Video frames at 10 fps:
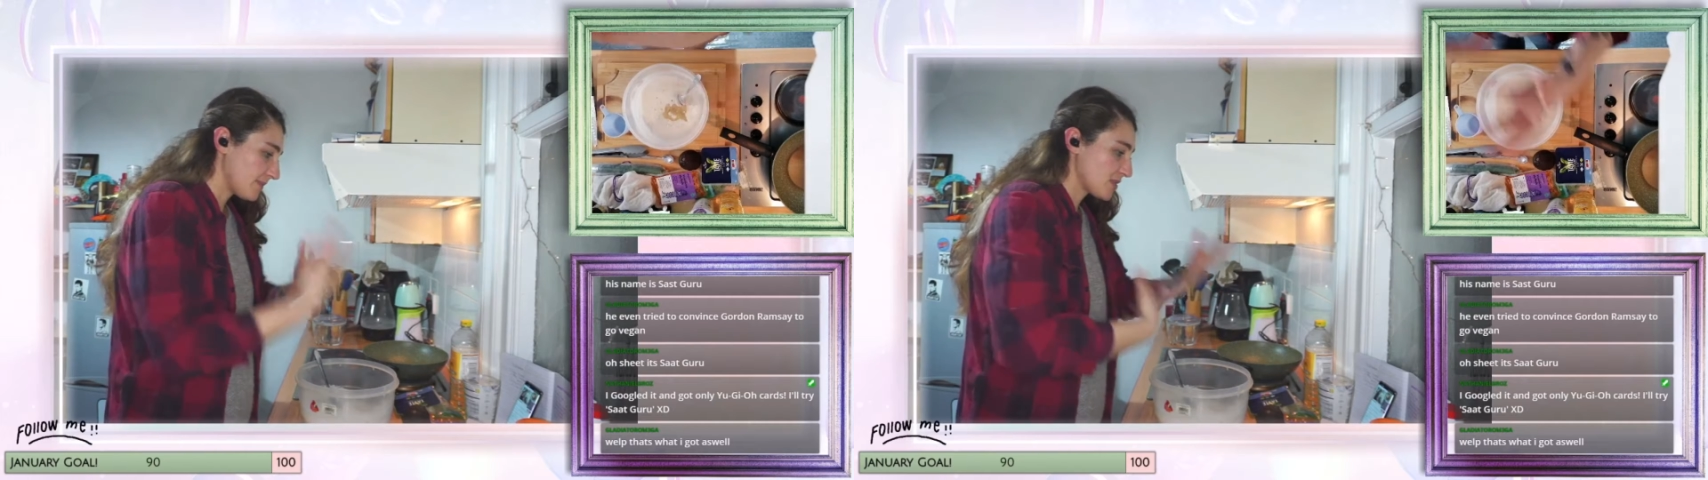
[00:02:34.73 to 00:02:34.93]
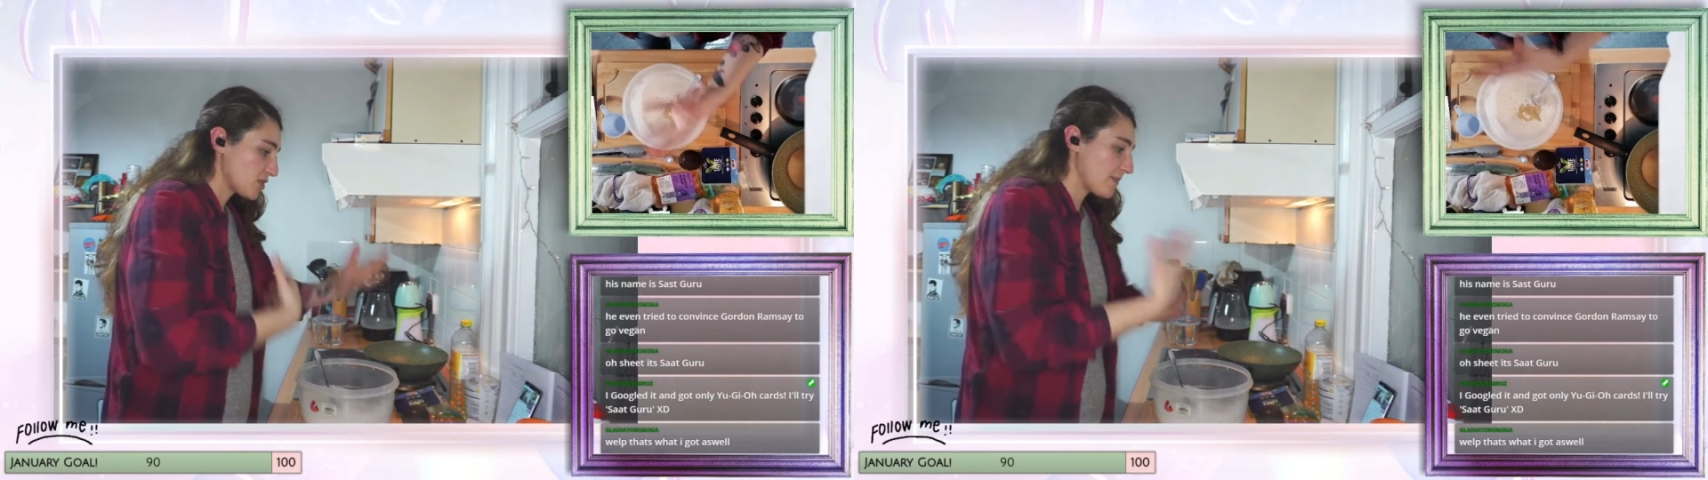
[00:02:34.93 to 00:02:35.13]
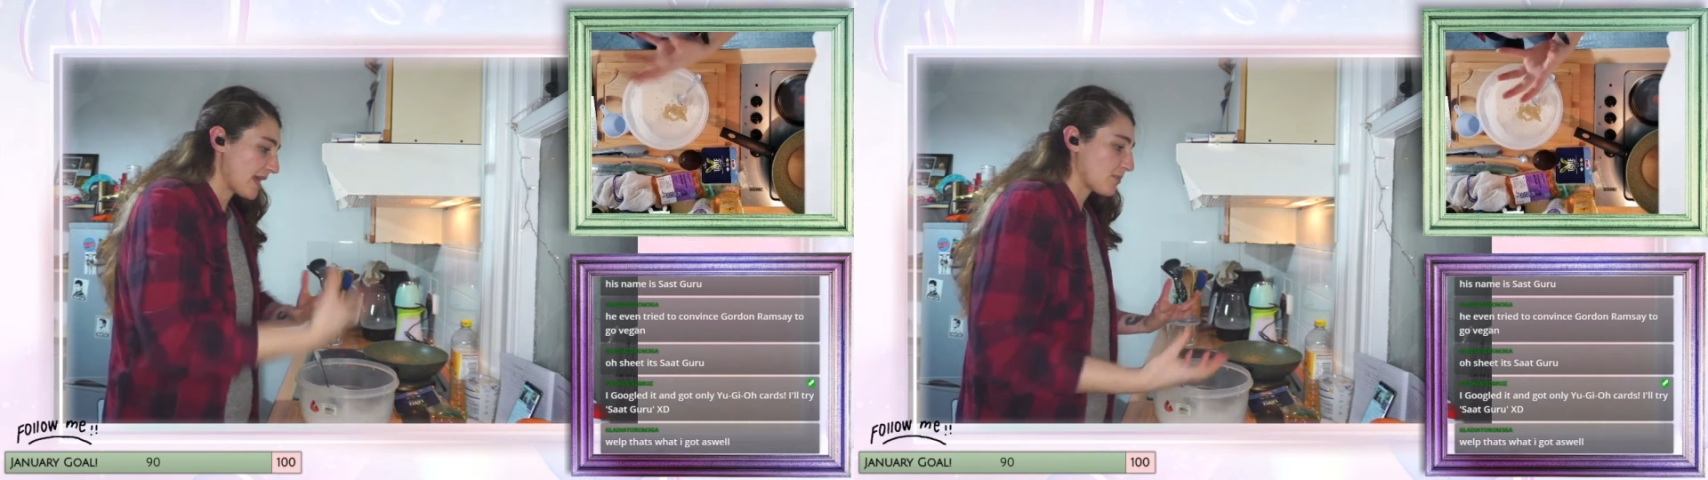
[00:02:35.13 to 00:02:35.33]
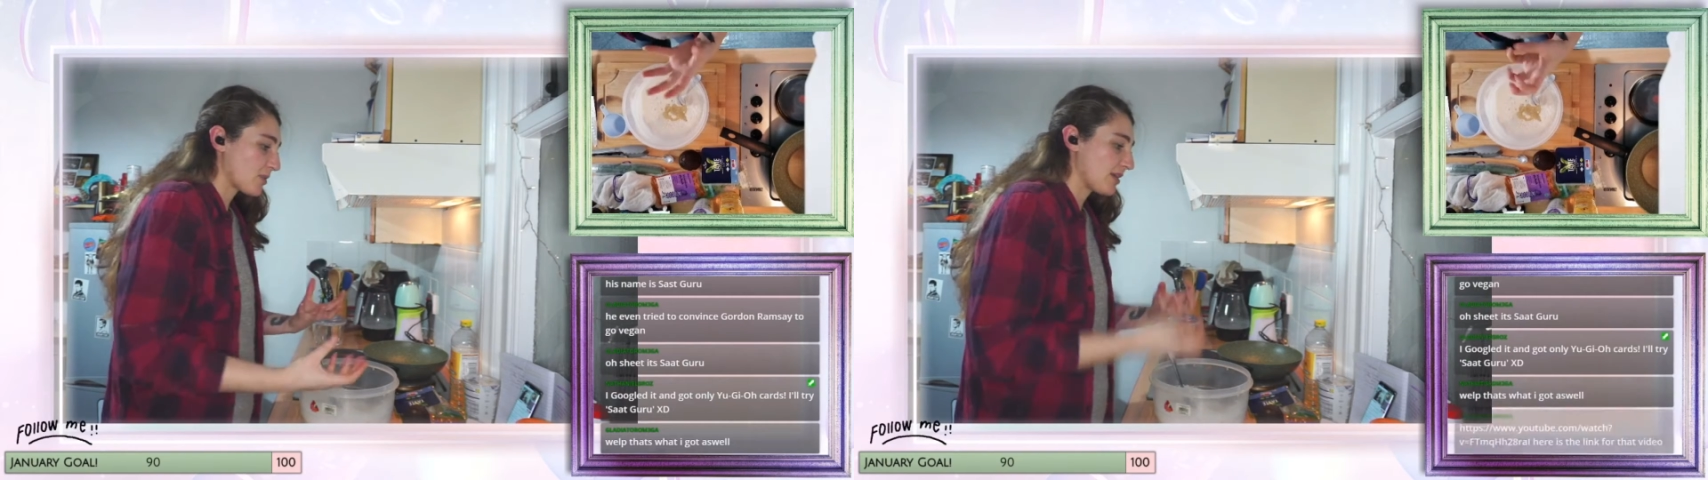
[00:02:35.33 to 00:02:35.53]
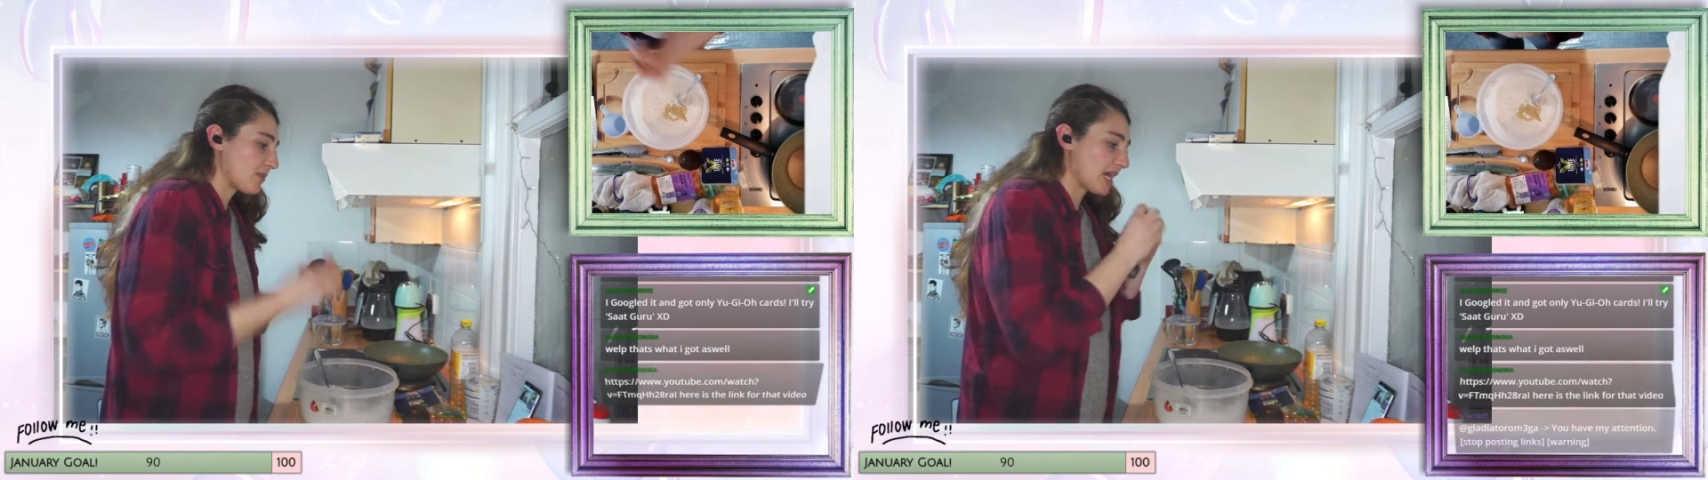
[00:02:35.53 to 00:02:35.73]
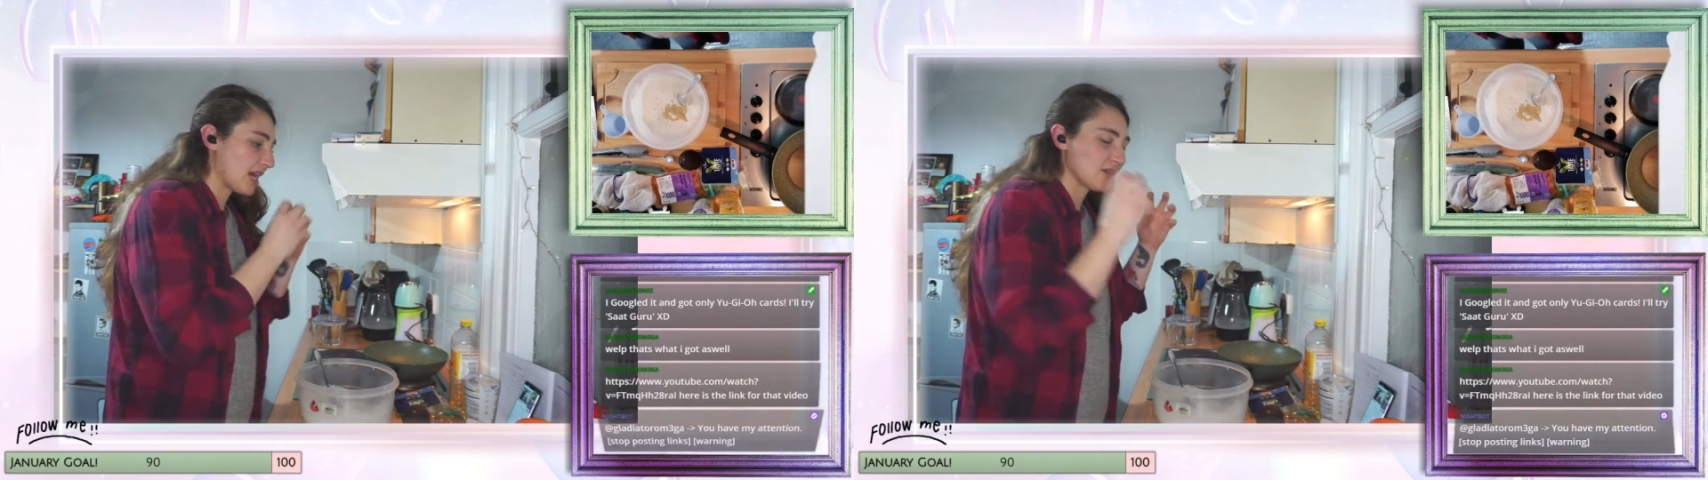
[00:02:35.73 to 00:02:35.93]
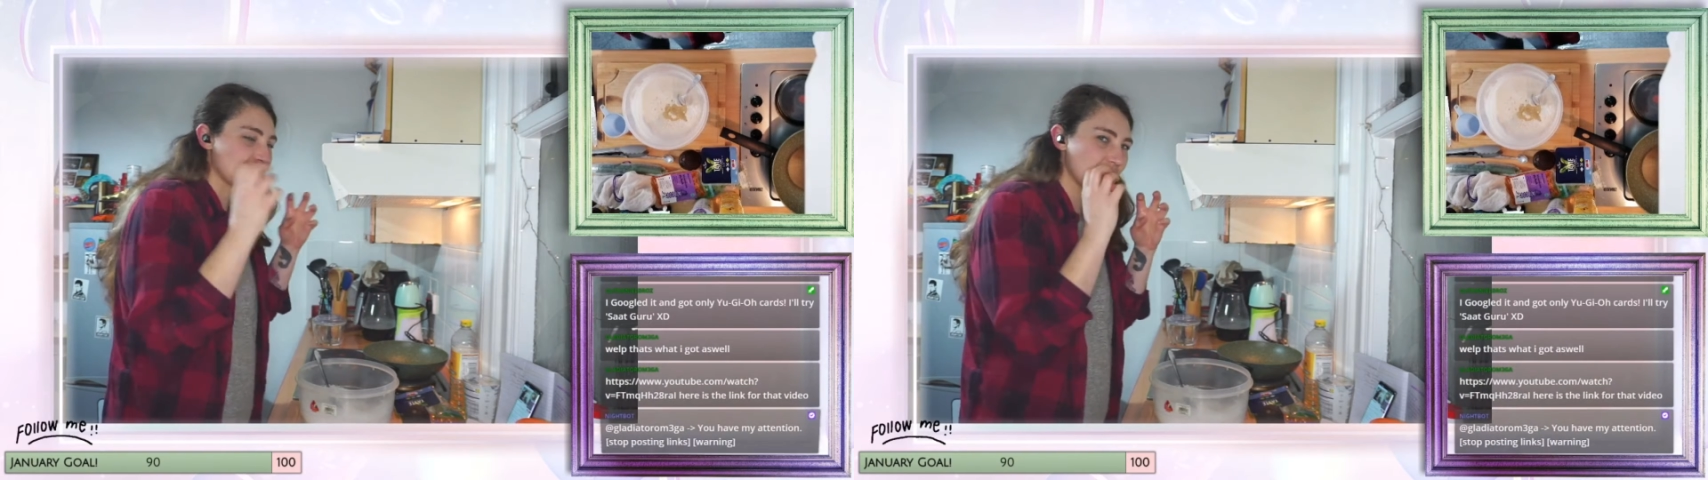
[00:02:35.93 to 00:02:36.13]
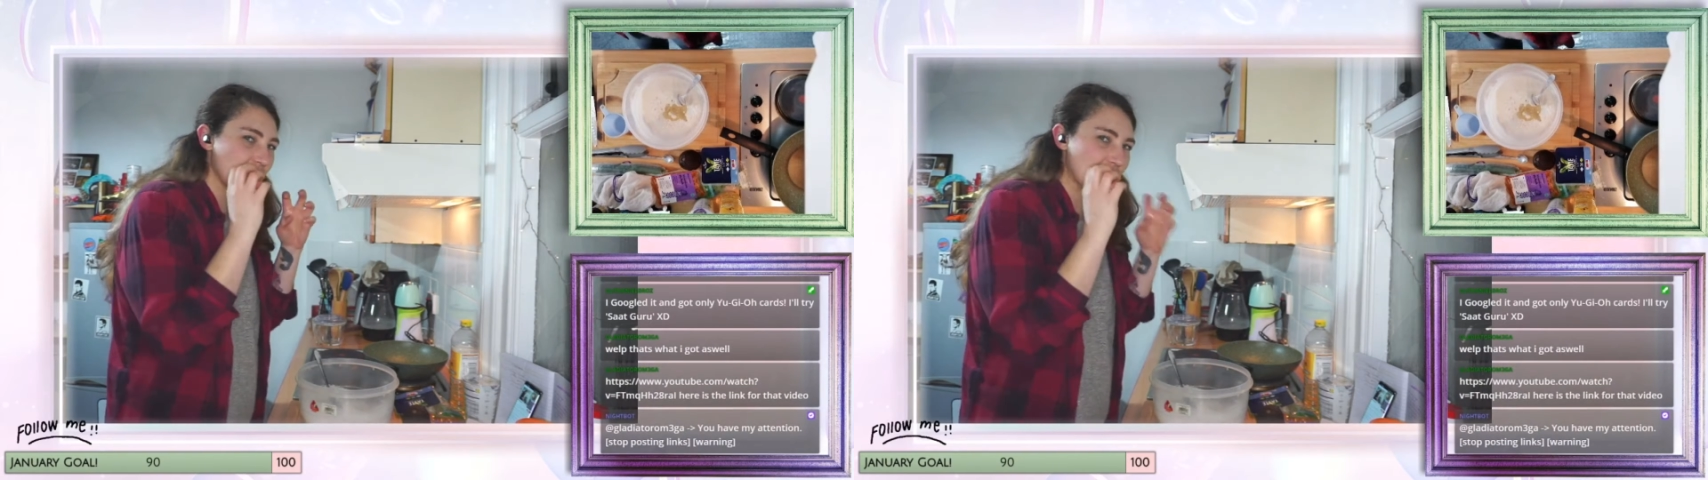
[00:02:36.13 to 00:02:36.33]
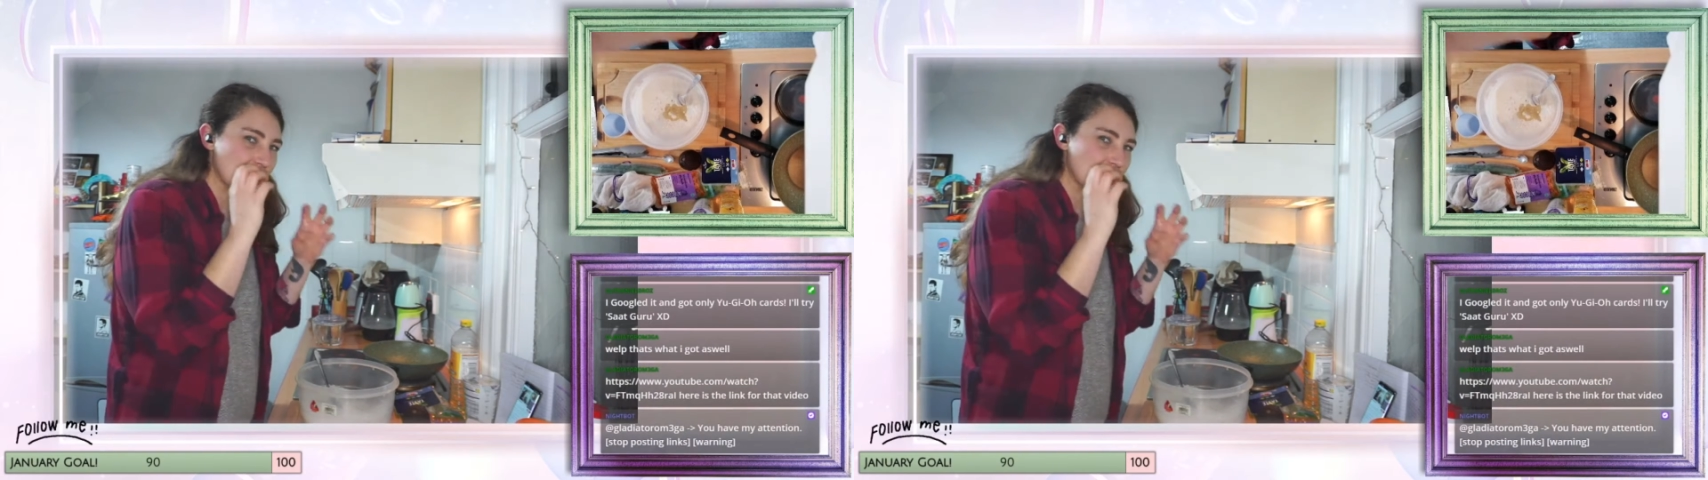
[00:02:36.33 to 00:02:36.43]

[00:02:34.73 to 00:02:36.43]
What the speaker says: make a bread without it